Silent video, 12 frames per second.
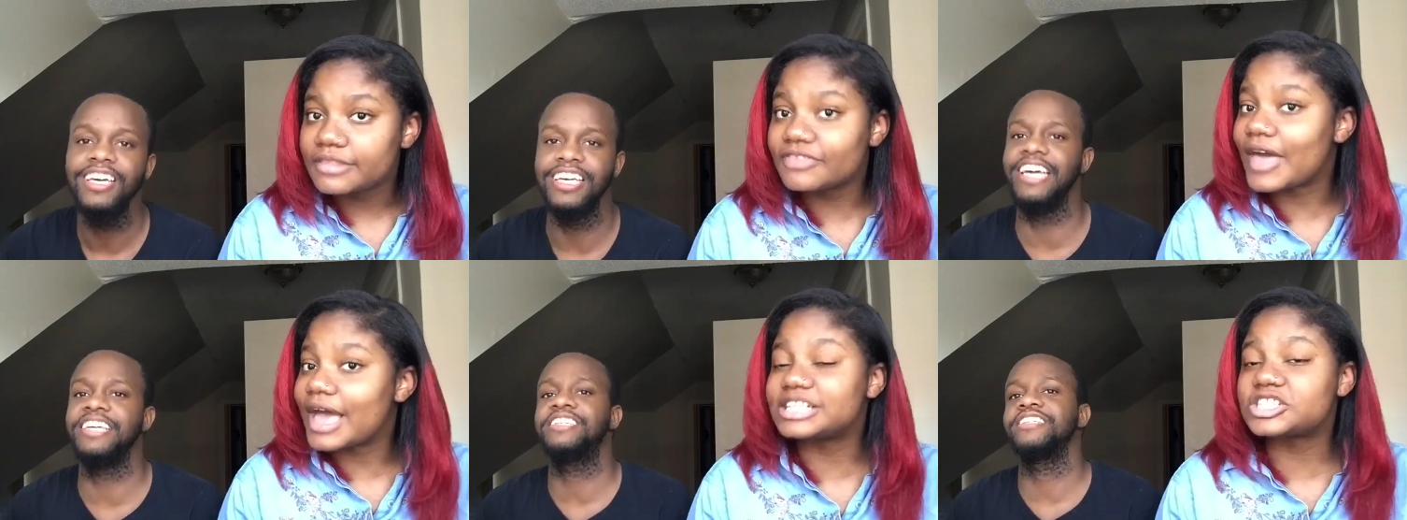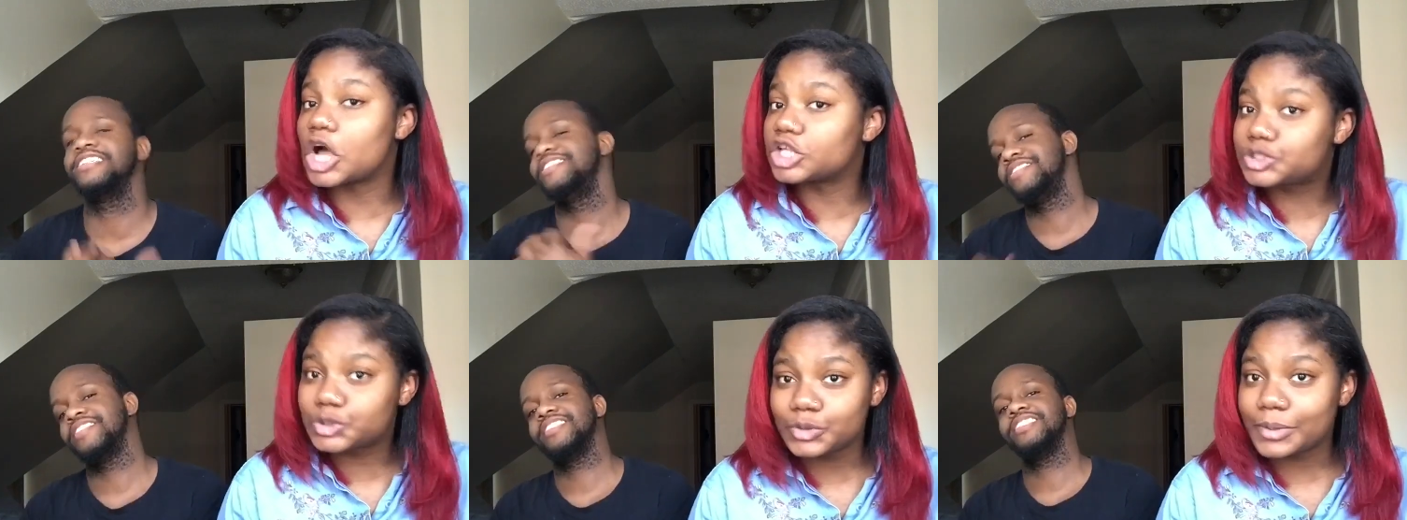Speaker 1: yeah, that it's not
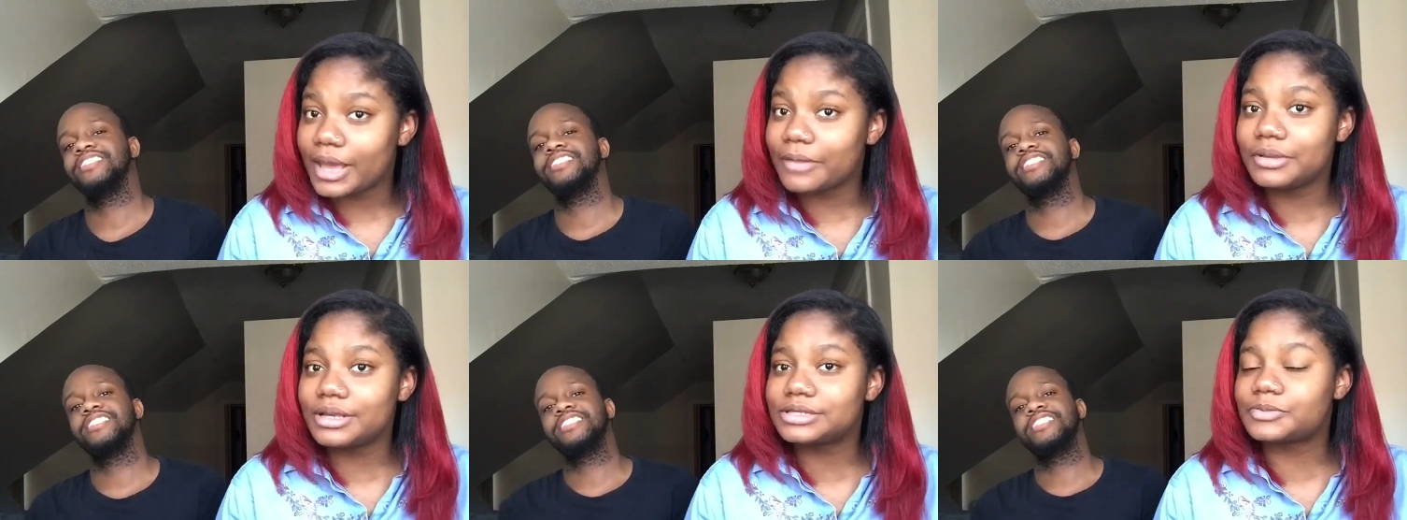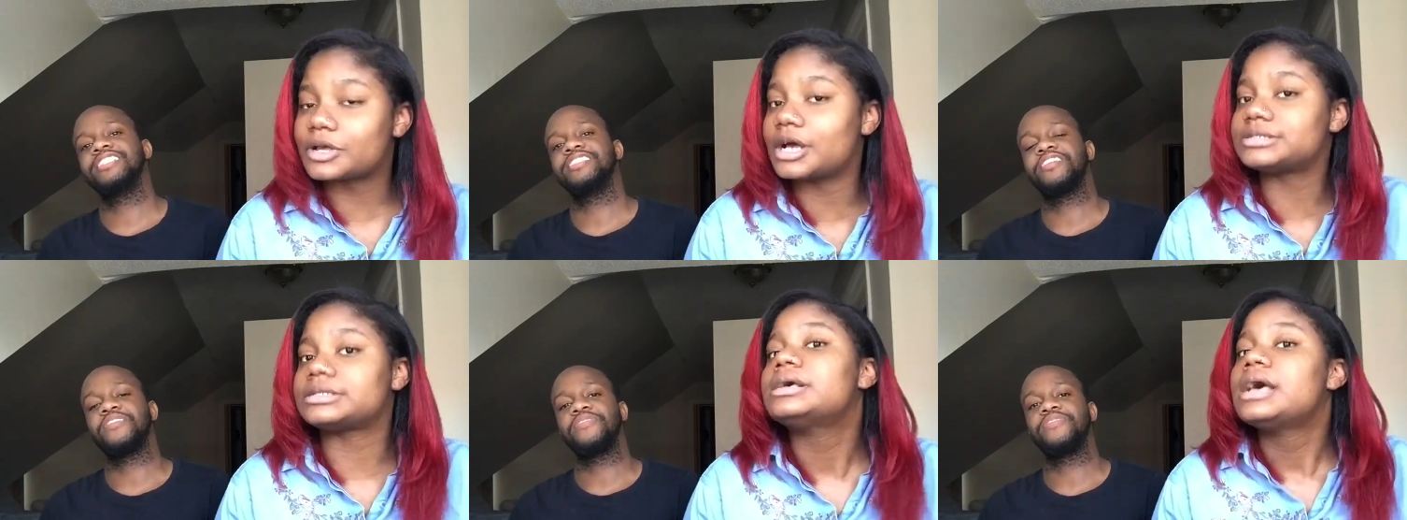two babies
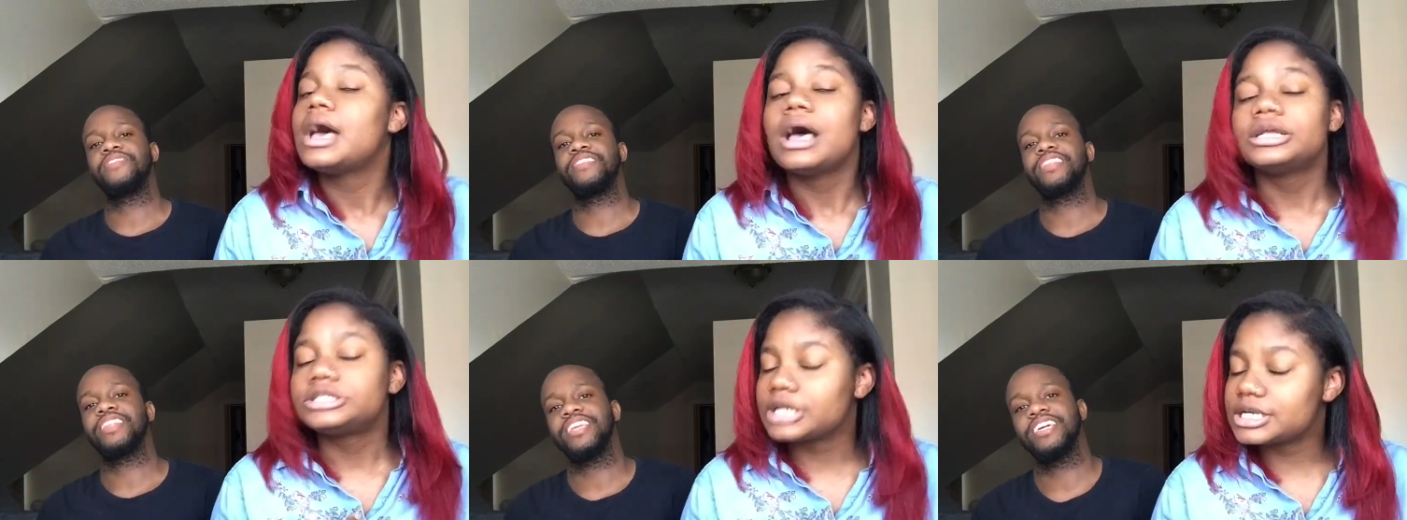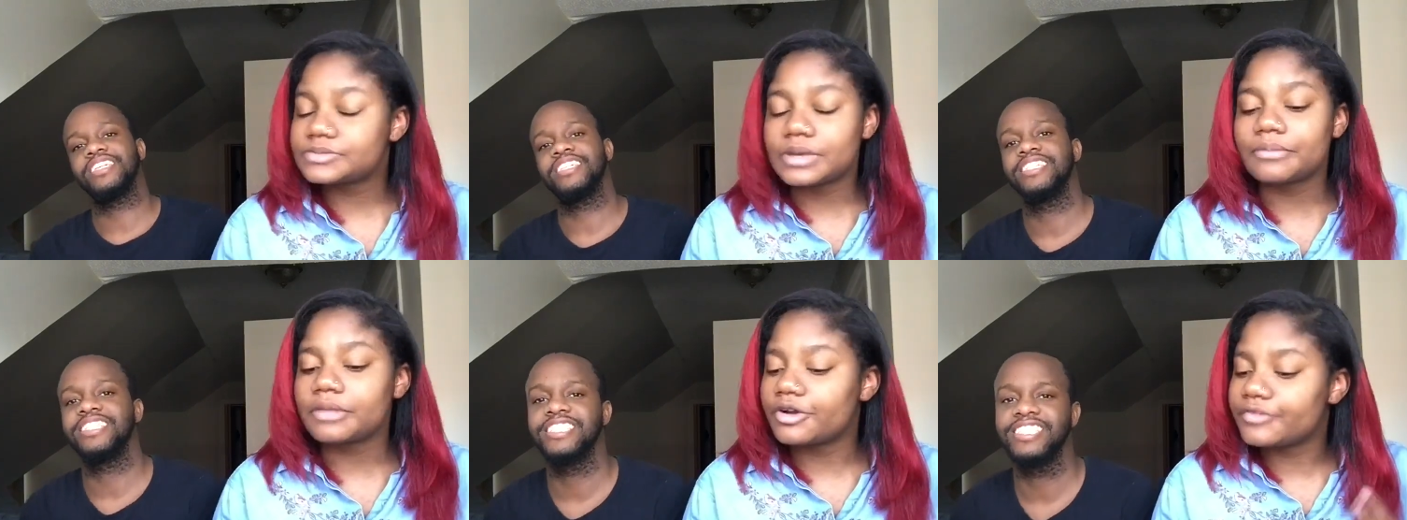because trust me,
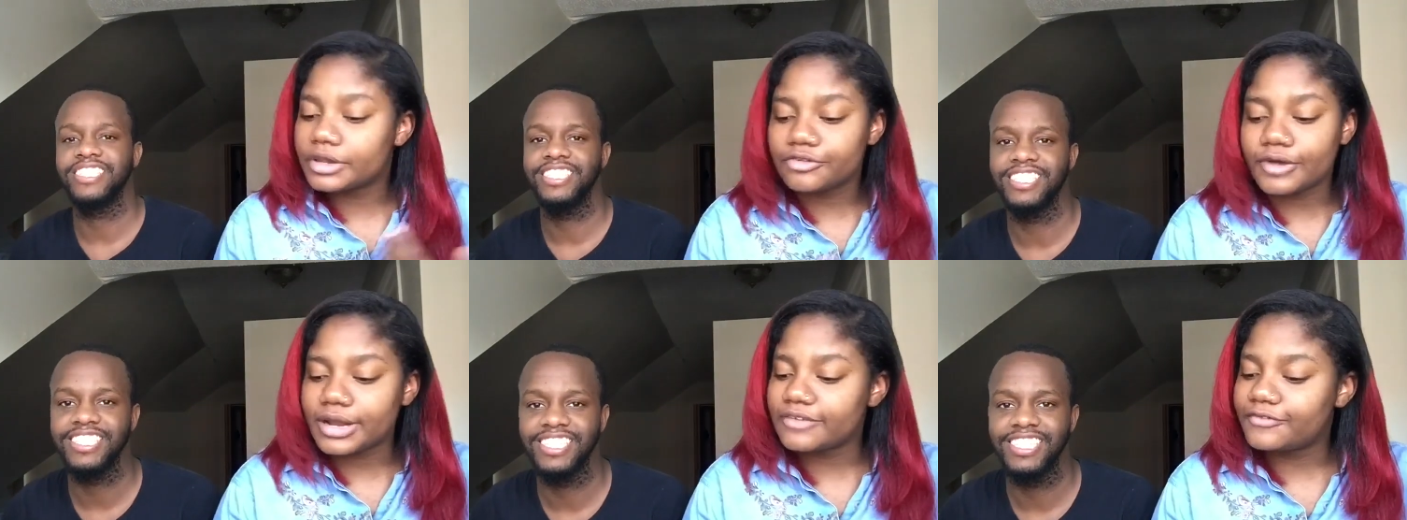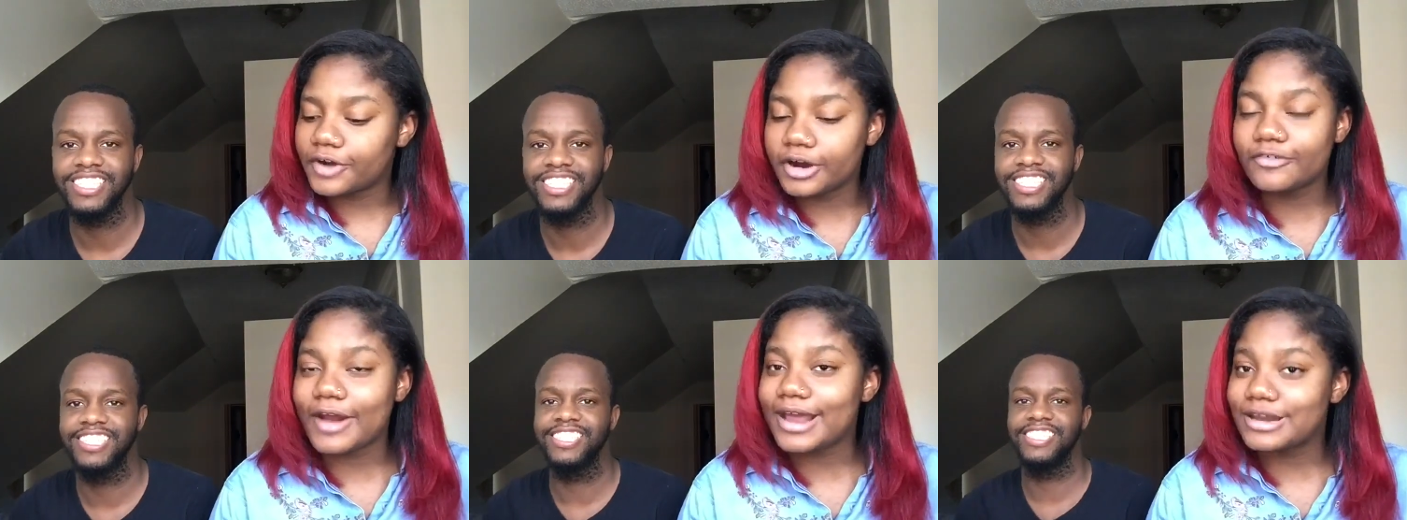I'm not really ready for it
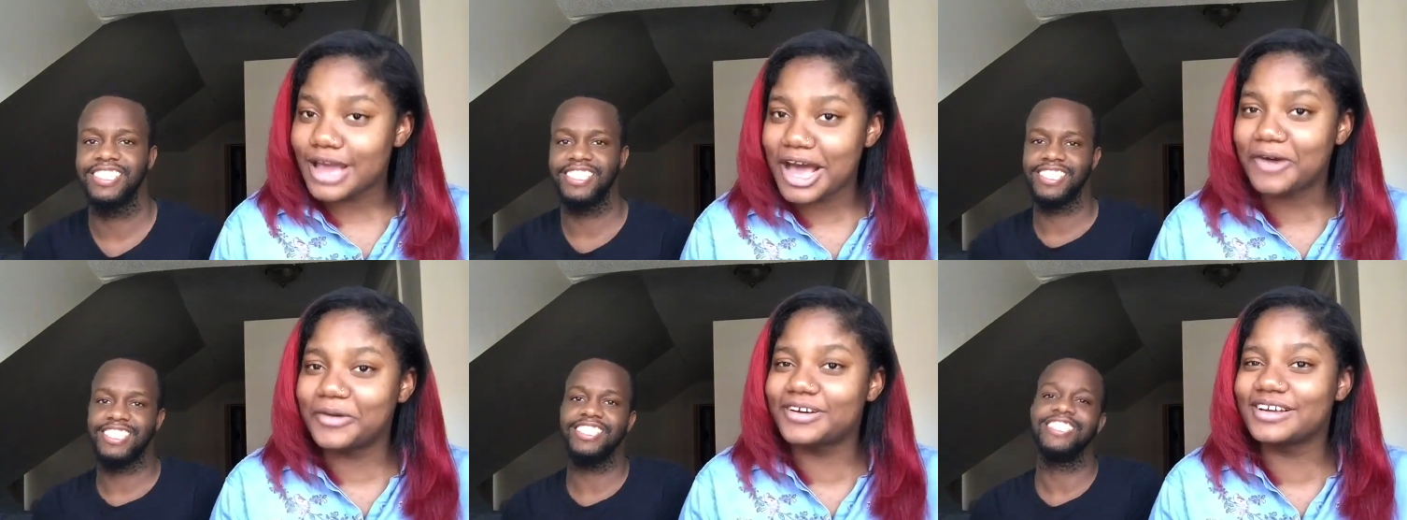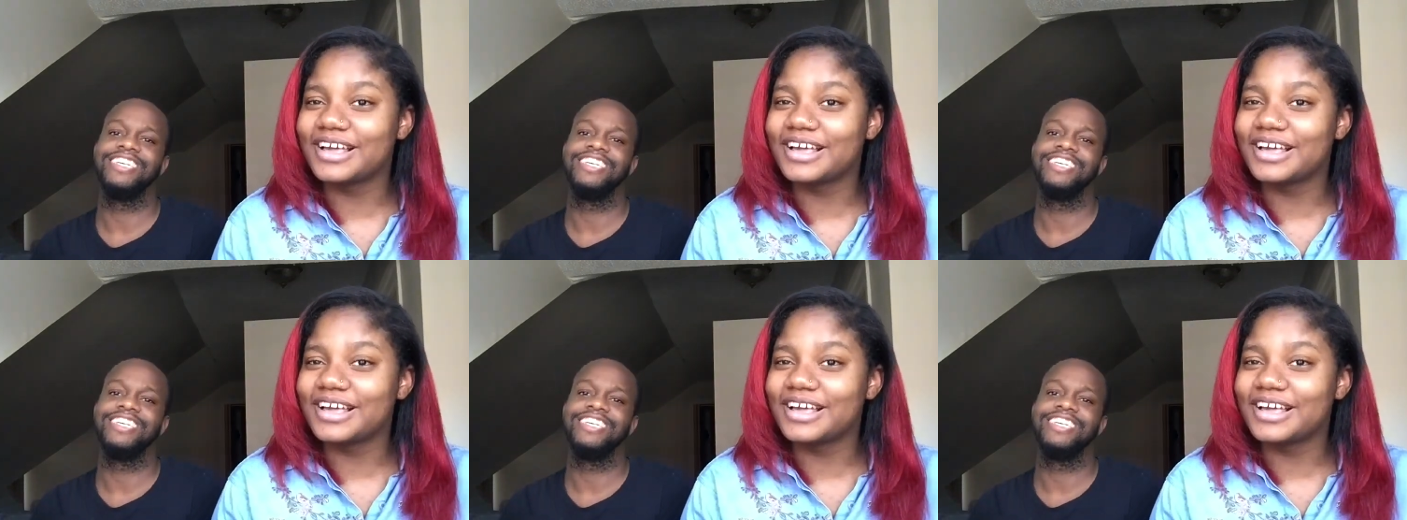right now.